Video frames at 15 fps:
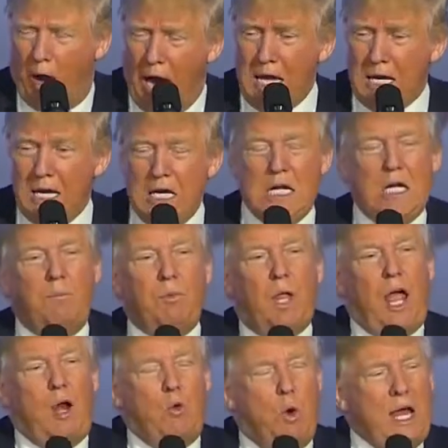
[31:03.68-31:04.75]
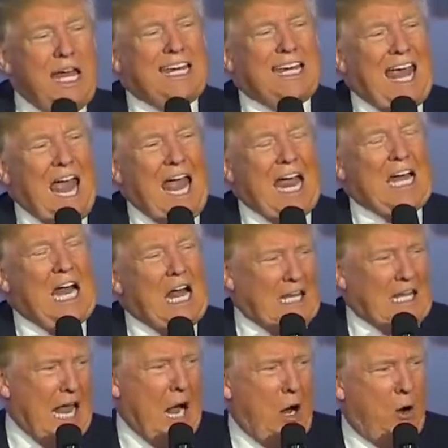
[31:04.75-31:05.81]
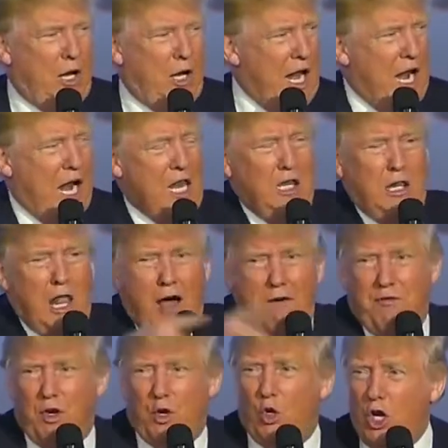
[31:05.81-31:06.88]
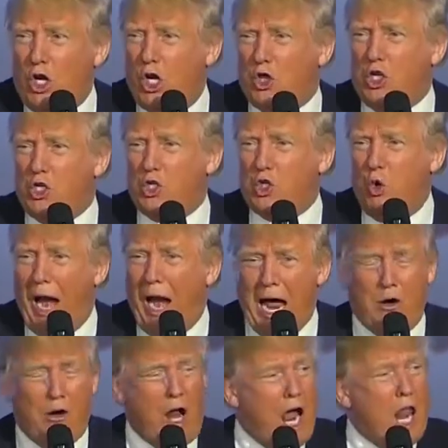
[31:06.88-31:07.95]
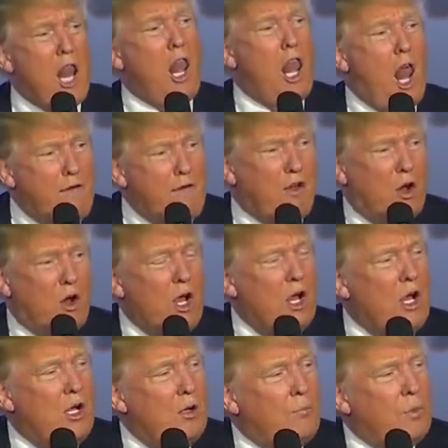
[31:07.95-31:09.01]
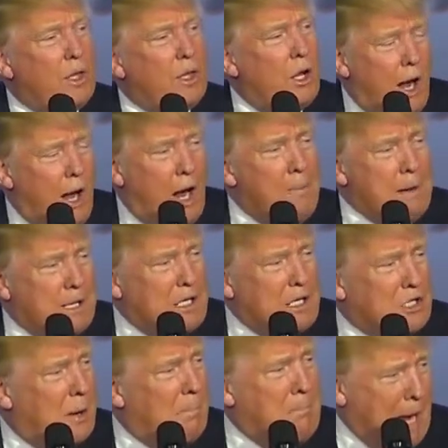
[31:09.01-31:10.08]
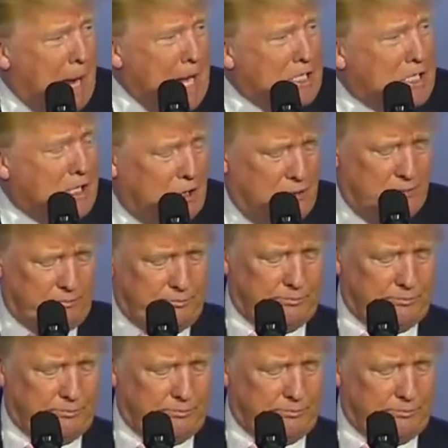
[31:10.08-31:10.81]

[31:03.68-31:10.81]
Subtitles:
right? And we can't allow it. And I love you. Look at this crowd. I love you. I mean, this is amazing.